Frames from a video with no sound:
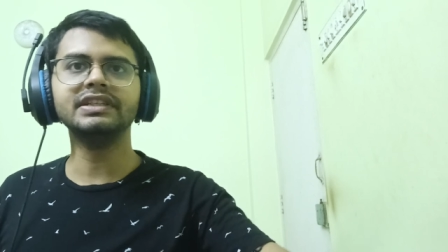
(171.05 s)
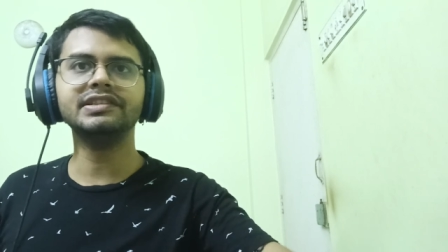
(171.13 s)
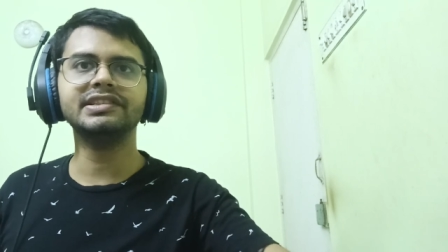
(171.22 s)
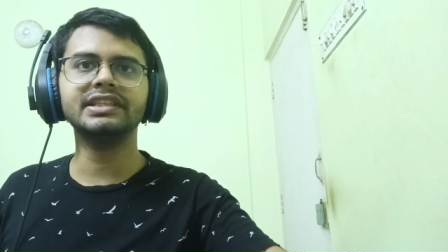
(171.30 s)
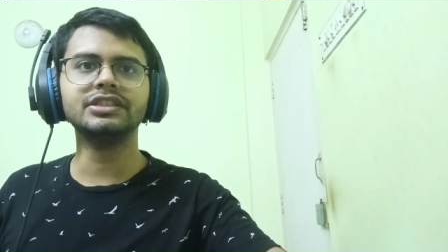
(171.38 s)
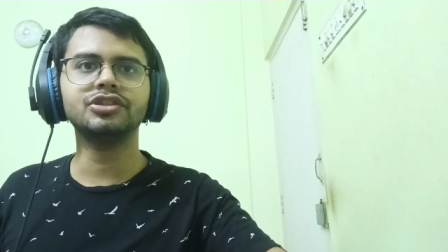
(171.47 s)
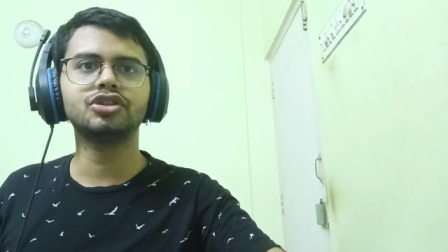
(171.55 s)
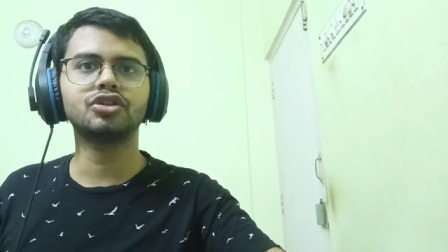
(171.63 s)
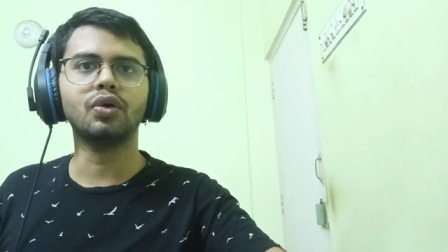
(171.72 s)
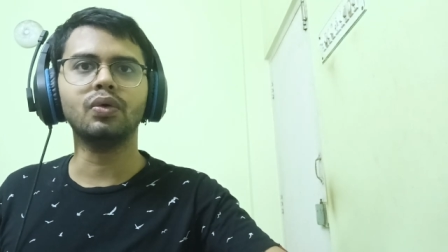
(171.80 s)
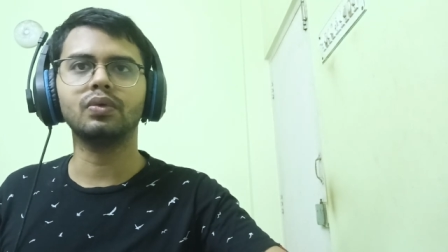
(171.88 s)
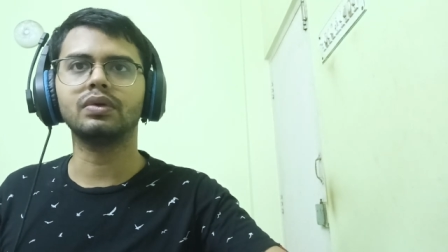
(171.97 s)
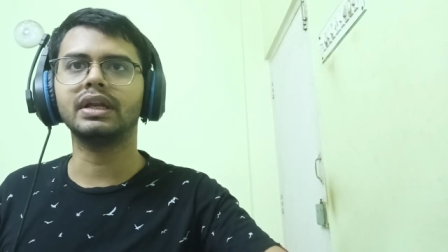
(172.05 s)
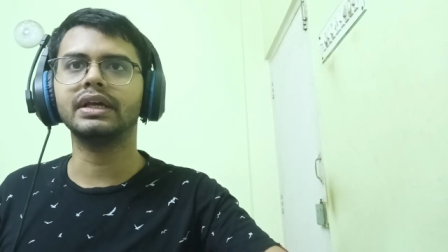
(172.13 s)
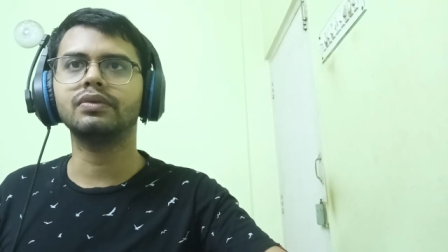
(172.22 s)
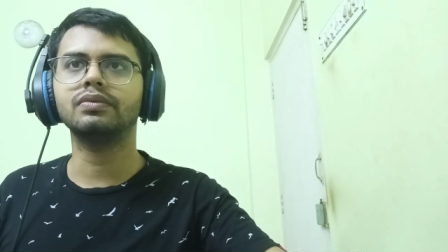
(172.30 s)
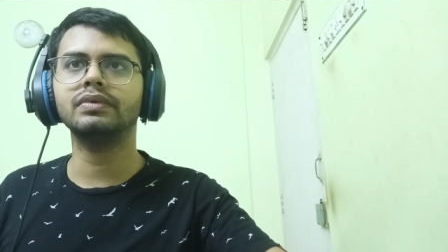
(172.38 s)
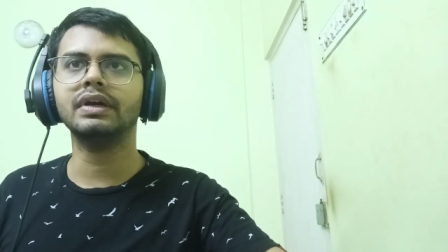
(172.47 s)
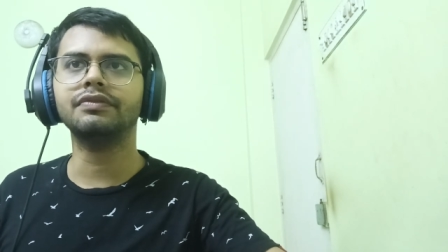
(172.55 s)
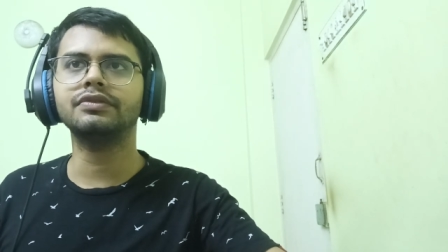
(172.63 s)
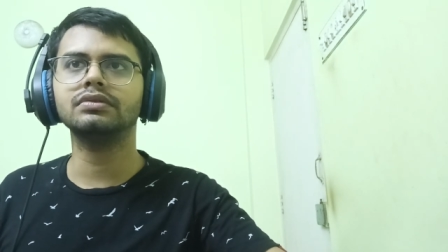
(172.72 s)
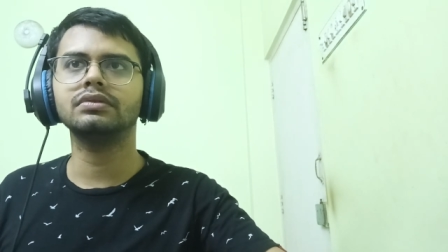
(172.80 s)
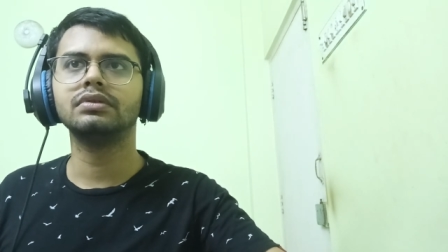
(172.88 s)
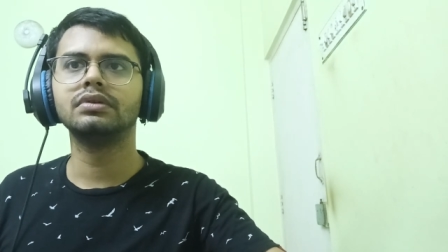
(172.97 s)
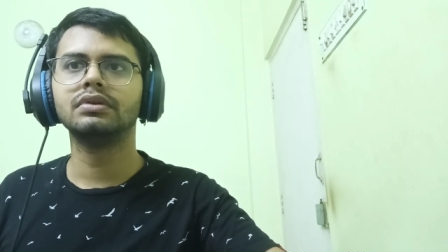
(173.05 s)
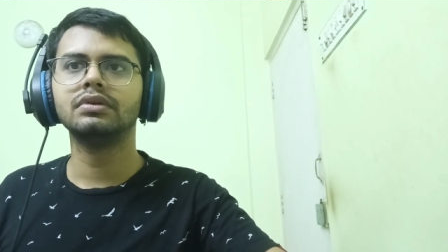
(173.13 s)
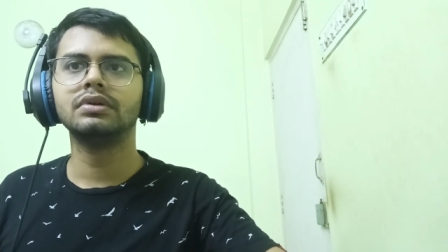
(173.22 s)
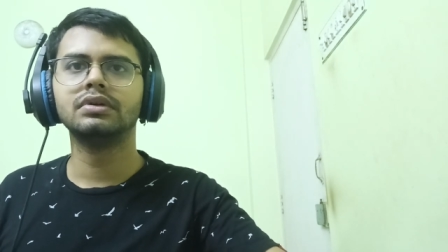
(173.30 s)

things they showed, like, we have to...